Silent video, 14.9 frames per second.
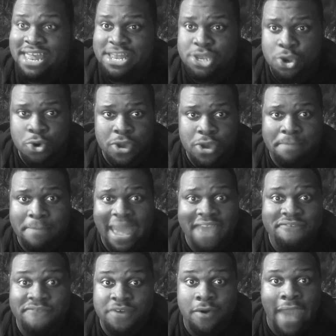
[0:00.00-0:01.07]
it may
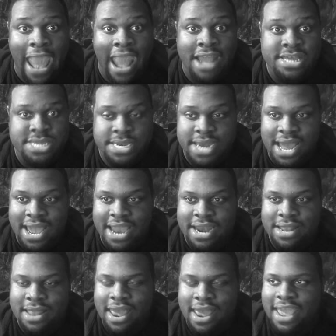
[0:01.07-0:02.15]
feel
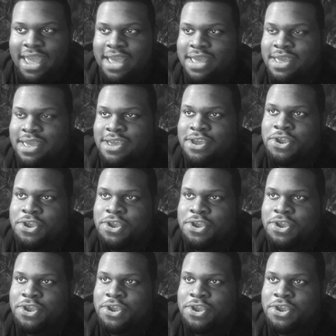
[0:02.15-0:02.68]
asinine, like,